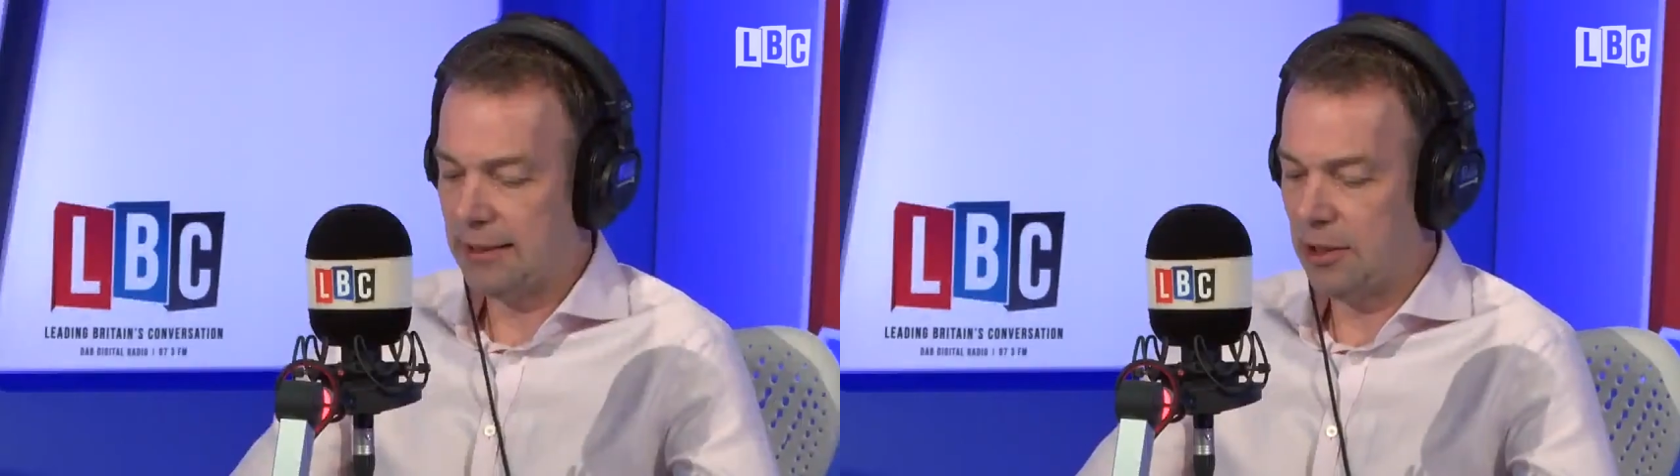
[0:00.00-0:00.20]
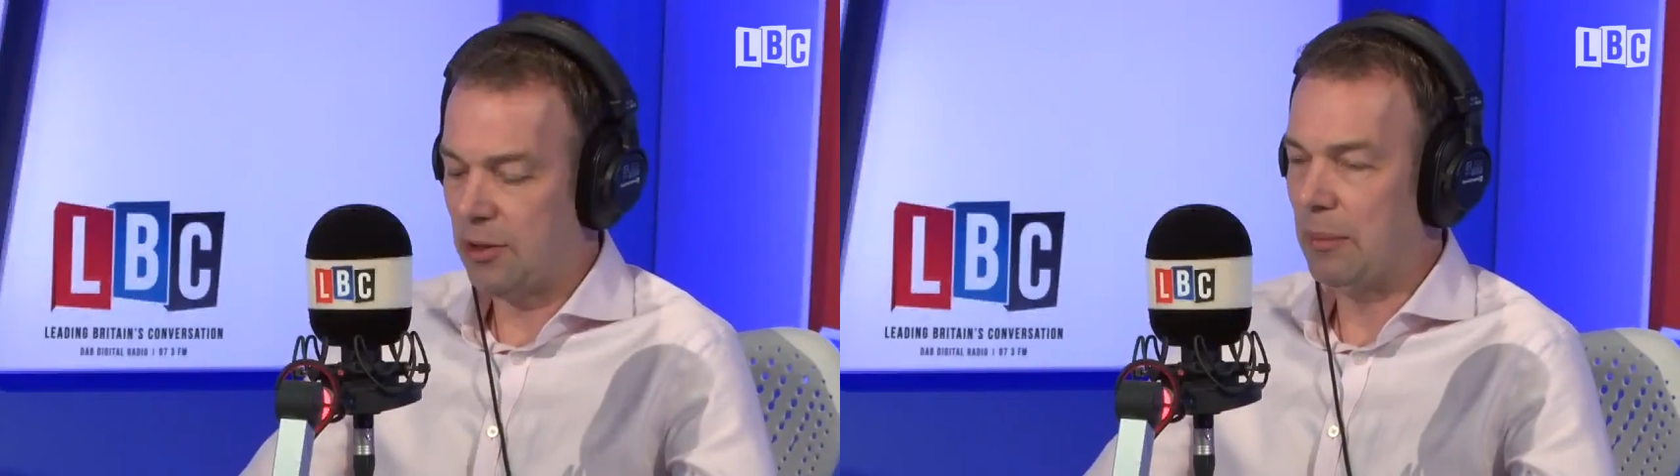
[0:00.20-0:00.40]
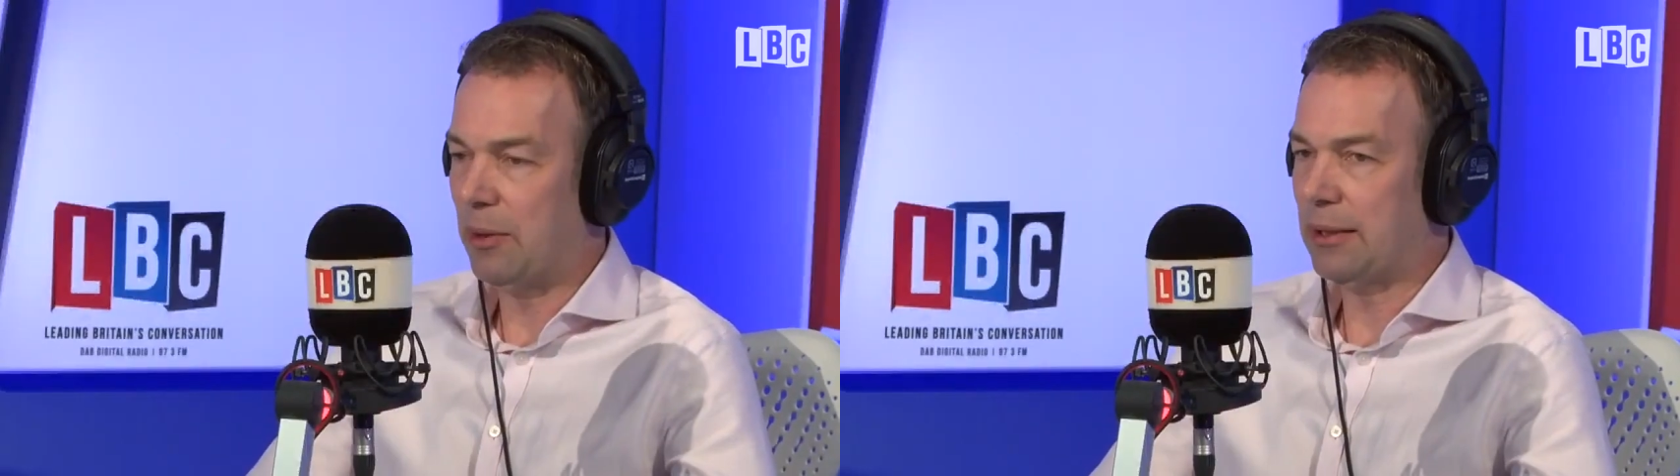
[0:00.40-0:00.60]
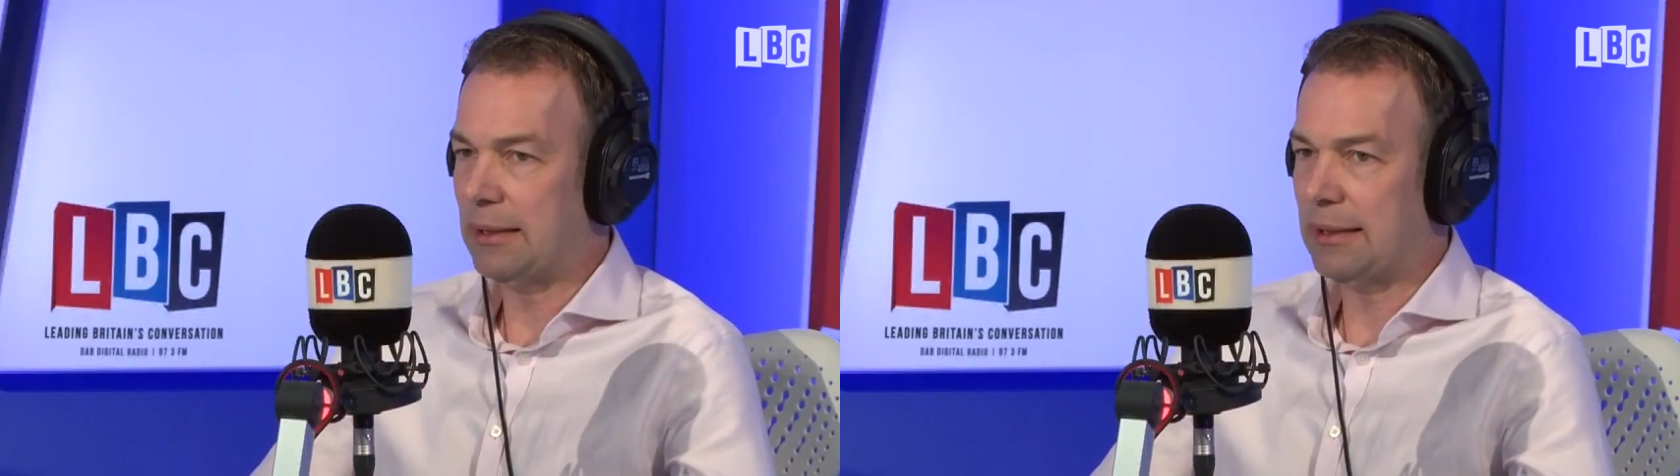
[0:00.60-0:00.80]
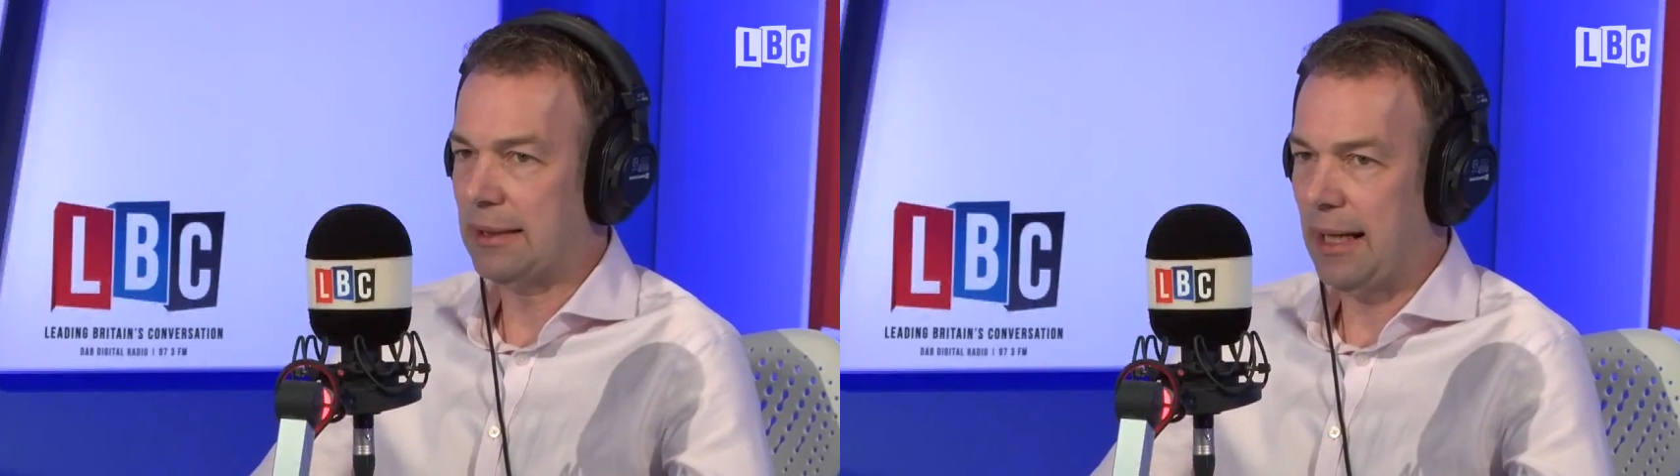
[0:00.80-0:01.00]
tenancy
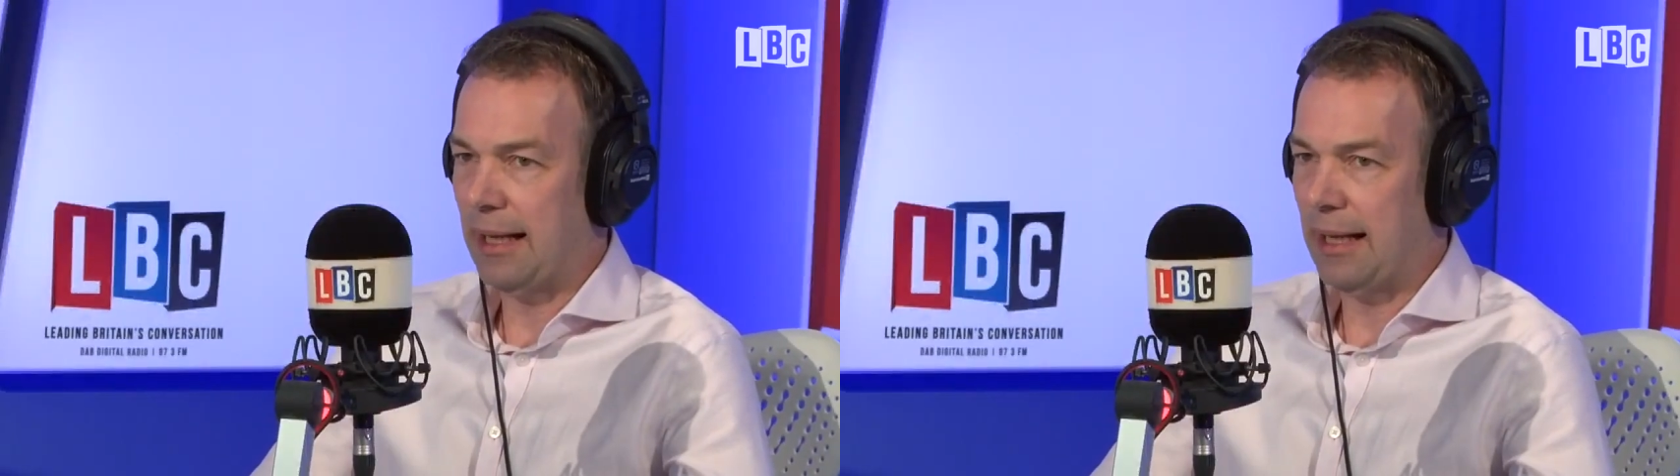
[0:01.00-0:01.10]
agreements